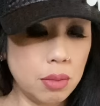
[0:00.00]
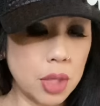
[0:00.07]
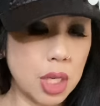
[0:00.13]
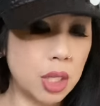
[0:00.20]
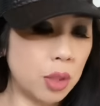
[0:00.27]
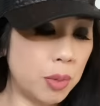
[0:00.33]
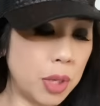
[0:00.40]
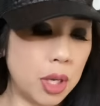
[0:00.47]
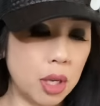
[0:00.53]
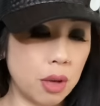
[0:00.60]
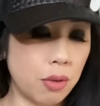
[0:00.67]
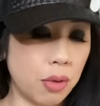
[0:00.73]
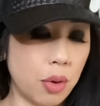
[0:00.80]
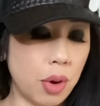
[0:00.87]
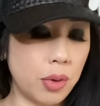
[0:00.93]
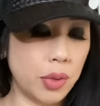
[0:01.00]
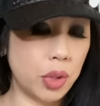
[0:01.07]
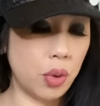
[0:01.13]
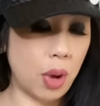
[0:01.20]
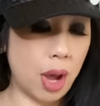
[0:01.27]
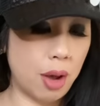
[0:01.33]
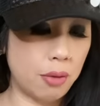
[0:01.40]
And speaking of thrones,
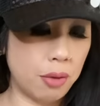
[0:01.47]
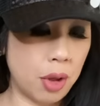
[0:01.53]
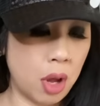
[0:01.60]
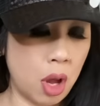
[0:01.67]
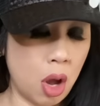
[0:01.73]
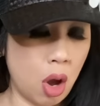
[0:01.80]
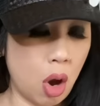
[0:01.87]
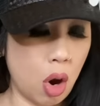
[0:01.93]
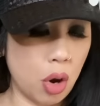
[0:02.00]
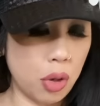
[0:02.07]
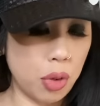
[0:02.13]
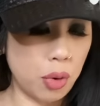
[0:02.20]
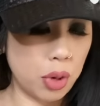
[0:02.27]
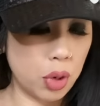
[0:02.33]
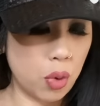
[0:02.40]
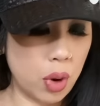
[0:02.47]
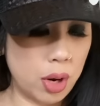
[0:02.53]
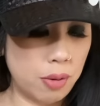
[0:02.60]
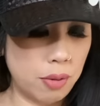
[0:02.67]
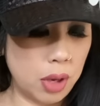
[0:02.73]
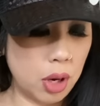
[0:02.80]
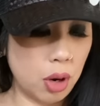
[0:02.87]
you have Arthur and
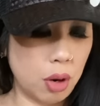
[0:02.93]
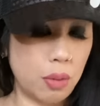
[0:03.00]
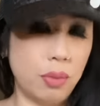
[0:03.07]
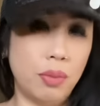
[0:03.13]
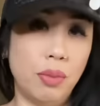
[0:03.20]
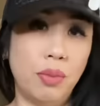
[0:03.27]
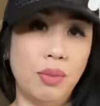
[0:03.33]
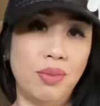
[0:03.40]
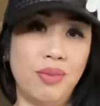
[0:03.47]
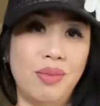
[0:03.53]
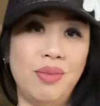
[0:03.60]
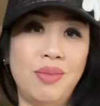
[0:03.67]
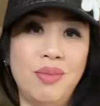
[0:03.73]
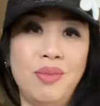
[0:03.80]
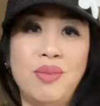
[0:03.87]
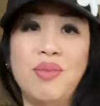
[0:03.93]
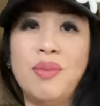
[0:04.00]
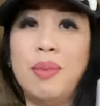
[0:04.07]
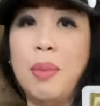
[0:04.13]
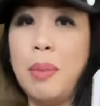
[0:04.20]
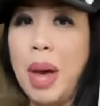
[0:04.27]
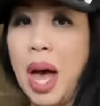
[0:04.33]
Guinevere.
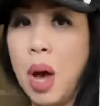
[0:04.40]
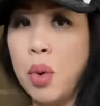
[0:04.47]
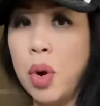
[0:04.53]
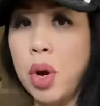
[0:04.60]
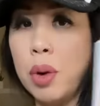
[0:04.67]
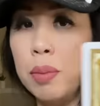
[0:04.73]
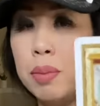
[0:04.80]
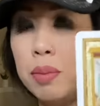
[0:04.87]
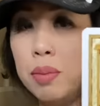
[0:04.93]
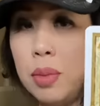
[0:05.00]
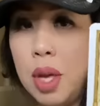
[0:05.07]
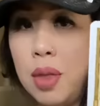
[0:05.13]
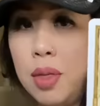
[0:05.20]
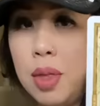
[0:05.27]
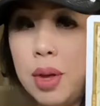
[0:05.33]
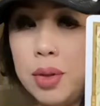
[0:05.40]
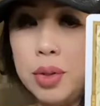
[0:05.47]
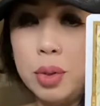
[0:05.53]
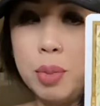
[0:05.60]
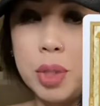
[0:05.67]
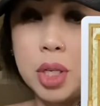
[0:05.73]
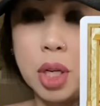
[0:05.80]
Power in
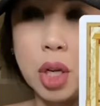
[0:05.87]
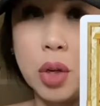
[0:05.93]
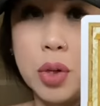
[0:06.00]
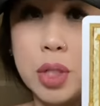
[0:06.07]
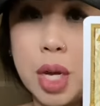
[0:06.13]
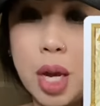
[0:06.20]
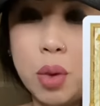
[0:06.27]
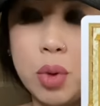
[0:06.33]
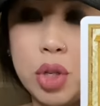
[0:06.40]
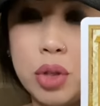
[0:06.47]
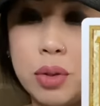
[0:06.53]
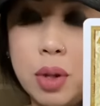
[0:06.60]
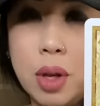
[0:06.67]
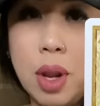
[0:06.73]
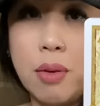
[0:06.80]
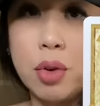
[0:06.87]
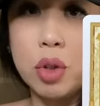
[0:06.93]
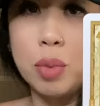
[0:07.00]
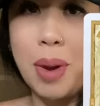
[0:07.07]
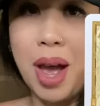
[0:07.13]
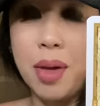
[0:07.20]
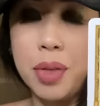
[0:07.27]
this particular deck, which is the Lover's
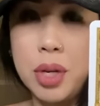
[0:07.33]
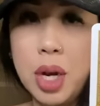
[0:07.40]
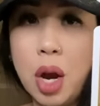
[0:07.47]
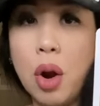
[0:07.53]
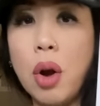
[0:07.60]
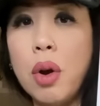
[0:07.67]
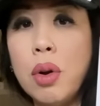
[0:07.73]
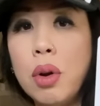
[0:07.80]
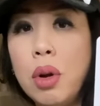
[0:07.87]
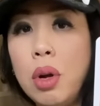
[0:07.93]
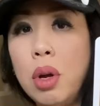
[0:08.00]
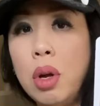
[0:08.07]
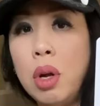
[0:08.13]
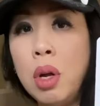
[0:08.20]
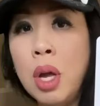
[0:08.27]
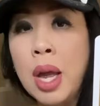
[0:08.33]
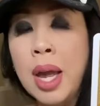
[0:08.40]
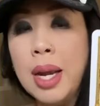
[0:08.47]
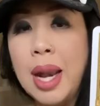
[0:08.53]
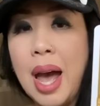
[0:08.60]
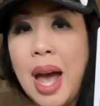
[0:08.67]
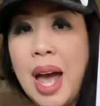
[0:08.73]
Path Tarot.
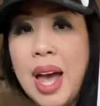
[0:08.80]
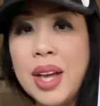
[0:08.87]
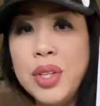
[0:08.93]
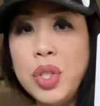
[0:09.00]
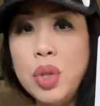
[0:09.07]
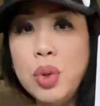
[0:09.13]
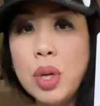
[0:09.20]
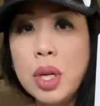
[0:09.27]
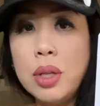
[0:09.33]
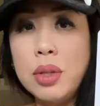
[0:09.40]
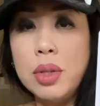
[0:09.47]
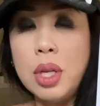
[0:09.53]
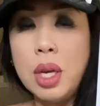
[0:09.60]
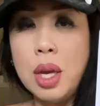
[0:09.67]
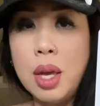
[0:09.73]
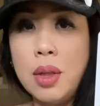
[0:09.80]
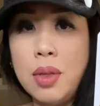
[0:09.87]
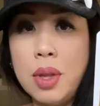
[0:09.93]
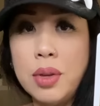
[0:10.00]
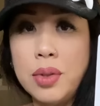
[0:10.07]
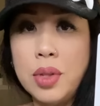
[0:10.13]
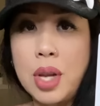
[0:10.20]
Now, as you can see in
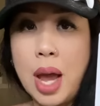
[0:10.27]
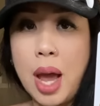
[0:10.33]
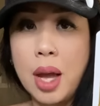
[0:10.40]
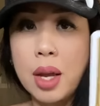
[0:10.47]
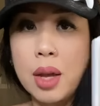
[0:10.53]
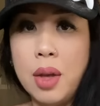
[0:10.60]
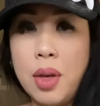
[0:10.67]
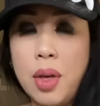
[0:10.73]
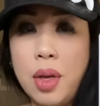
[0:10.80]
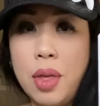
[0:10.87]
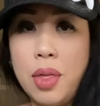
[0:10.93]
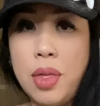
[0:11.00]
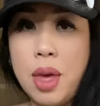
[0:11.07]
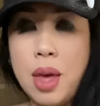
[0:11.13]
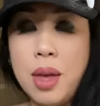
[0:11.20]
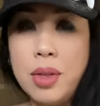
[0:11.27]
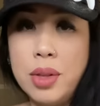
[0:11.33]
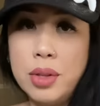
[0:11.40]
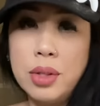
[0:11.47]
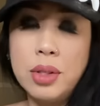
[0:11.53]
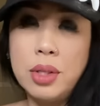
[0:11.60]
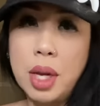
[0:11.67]
this deck, the,
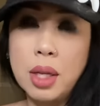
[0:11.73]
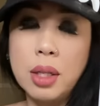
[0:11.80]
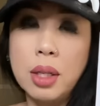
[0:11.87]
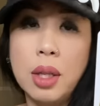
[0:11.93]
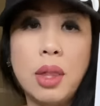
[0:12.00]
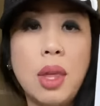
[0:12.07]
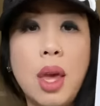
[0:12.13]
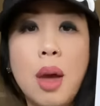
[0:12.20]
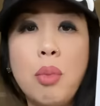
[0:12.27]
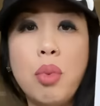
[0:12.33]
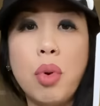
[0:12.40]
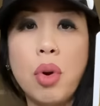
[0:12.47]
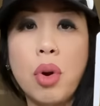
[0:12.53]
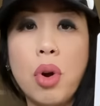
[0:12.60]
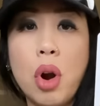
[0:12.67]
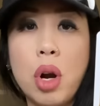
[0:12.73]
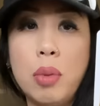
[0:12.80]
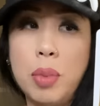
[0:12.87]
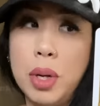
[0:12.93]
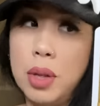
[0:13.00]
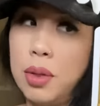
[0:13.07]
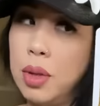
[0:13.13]
this is technically the Emperor card,
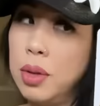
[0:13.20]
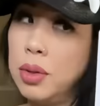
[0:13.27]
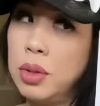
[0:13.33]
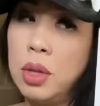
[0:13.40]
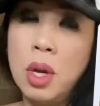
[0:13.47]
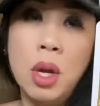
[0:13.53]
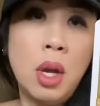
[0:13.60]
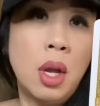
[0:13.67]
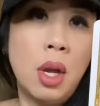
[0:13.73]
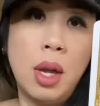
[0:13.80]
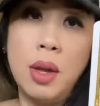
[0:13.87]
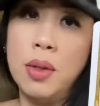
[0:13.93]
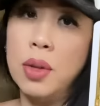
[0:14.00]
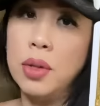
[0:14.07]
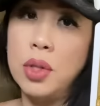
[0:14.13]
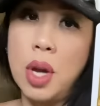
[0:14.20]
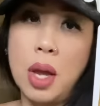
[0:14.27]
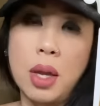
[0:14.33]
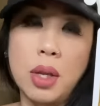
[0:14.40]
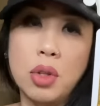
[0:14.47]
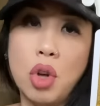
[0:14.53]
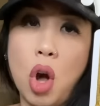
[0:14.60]
but in this in this
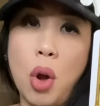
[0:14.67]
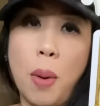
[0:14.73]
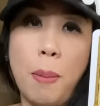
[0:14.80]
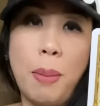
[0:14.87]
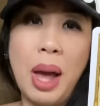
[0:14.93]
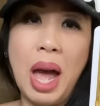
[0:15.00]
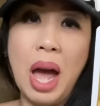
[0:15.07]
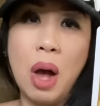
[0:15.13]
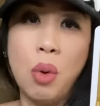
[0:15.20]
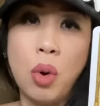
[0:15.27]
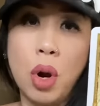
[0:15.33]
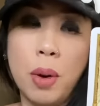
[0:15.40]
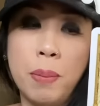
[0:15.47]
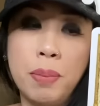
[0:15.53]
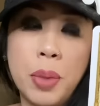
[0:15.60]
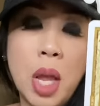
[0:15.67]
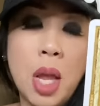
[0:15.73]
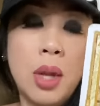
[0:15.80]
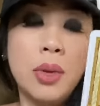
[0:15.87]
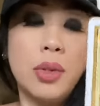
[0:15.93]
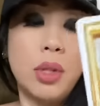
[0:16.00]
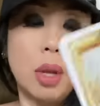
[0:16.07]
deck, it's called Power.
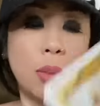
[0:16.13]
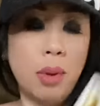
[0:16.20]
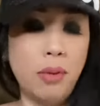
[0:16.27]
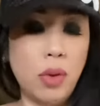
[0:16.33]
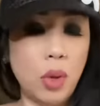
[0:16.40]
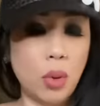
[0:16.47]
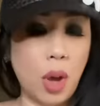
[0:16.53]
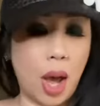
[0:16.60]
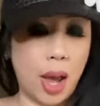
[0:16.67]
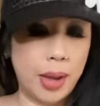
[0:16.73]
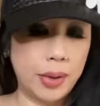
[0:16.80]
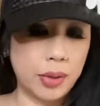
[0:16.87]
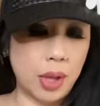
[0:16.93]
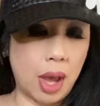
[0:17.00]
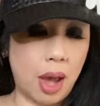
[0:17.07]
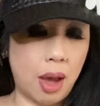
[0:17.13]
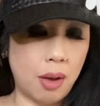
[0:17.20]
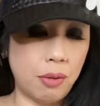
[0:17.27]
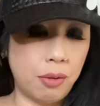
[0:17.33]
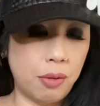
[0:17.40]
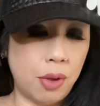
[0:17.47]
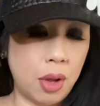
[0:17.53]
Some of you guys
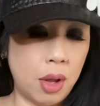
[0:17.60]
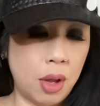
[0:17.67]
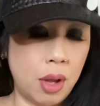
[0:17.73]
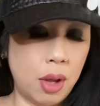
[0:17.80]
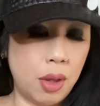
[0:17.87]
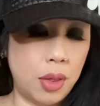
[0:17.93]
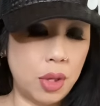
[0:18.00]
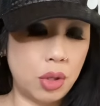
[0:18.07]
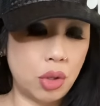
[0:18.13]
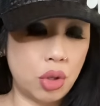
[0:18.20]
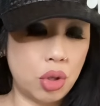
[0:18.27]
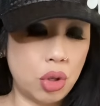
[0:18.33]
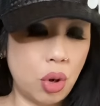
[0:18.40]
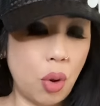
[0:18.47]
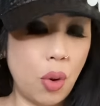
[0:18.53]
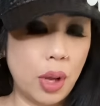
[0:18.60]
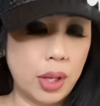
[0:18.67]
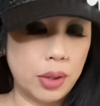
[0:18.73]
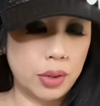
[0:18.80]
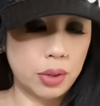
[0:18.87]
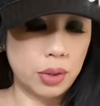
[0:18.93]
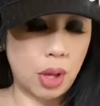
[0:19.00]
have this
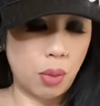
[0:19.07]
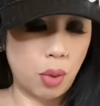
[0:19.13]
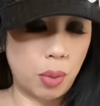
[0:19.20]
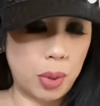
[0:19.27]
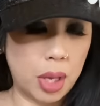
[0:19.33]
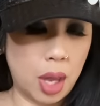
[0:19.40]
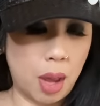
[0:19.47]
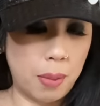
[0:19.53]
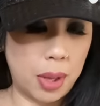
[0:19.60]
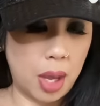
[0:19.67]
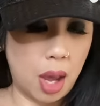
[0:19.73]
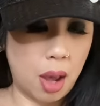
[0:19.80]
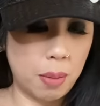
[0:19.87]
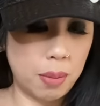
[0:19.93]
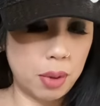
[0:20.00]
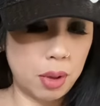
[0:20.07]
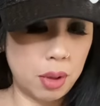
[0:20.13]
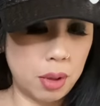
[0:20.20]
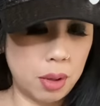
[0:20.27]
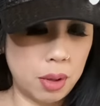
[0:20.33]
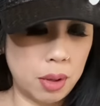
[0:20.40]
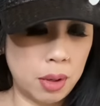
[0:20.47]
choice that will be coming up.
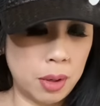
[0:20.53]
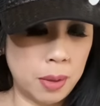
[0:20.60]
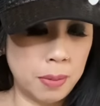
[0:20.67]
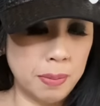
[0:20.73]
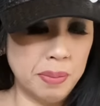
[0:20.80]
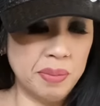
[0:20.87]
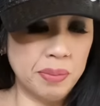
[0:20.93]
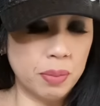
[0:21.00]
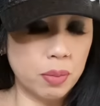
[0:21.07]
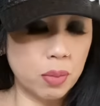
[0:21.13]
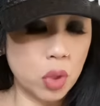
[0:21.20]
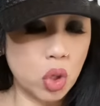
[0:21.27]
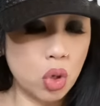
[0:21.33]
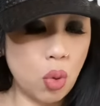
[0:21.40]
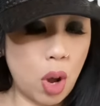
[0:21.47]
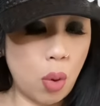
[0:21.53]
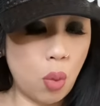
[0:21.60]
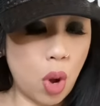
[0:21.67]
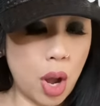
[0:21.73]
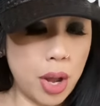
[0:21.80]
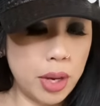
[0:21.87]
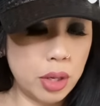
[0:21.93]
Do I
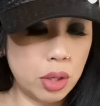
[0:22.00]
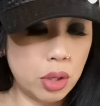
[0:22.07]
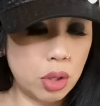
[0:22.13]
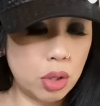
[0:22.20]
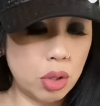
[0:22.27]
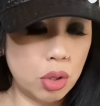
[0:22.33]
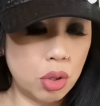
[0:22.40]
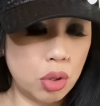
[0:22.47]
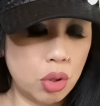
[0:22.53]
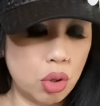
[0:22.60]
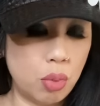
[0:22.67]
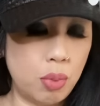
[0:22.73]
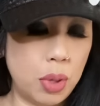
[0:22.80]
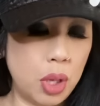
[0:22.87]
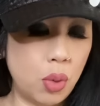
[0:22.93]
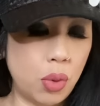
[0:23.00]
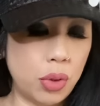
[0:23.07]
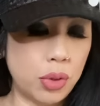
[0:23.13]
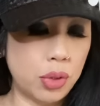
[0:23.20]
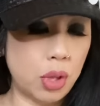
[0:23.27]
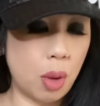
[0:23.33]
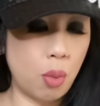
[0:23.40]
want to be with
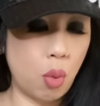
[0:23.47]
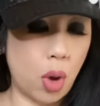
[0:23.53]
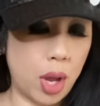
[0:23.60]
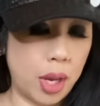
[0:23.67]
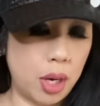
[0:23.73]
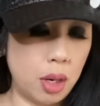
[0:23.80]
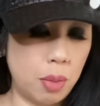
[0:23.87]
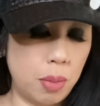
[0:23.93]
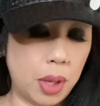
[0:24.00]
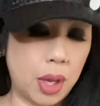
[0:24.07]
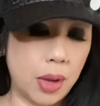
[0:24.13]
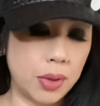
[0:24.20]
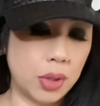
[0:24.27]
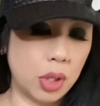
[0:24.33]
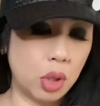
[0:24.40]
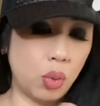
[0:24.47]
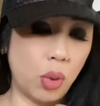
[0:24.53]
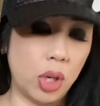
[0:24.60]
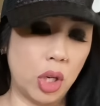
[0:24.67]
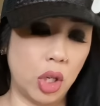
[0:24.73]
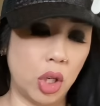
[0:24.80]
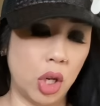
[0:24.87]
someone because it's
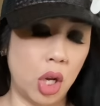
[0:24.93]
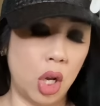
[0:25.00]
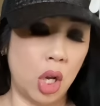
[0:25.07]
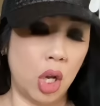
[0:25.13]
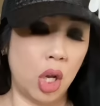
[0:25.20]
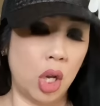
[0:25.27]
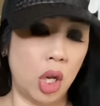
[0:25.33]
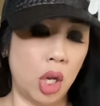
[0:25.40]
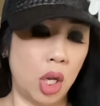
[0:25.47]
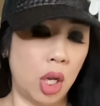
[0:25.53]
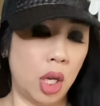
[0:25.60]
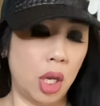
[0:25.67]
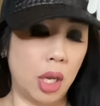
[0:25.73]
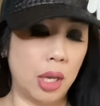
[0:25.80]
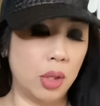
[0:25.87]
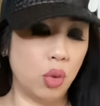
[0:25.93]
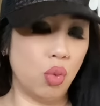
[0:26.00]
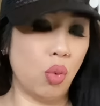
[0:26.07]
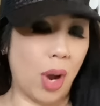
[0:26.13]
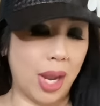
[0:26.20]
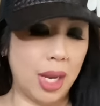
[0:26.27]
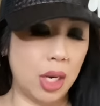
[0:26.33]
what is
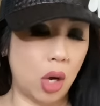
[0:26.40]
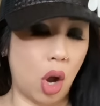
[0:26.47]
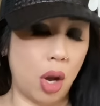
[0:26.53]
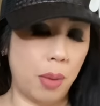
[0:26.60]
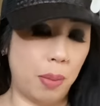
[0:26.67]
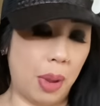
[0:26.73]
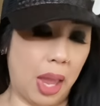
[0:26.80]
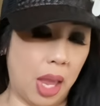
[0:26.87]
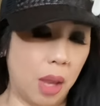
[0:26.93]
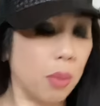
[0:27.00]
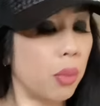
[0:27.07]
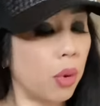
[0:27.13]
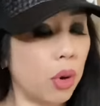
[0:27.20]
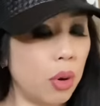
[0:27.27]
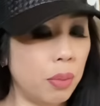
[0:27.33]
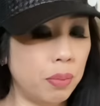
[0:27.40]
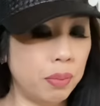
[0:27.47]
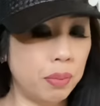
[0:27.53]
right on paper?